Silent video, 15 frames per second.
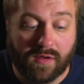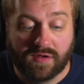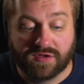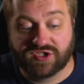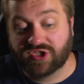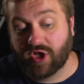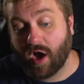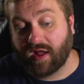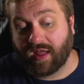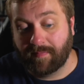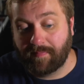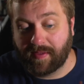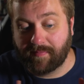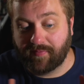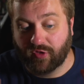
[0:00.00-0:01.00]
Stalking
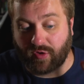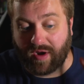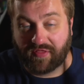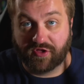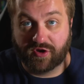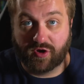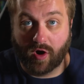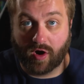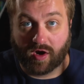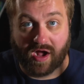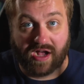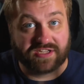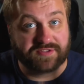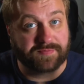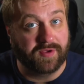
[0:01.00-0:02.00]
people throughout the dark
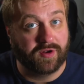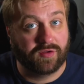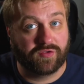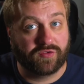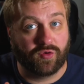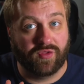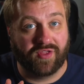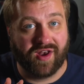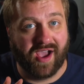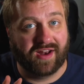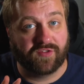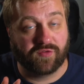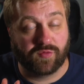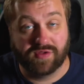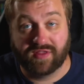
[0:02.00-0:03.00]
hospital through the night
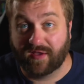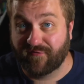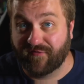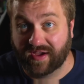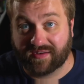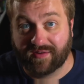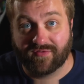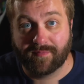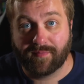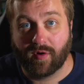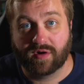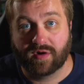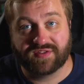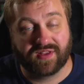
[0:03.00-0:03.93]
is really effective in part.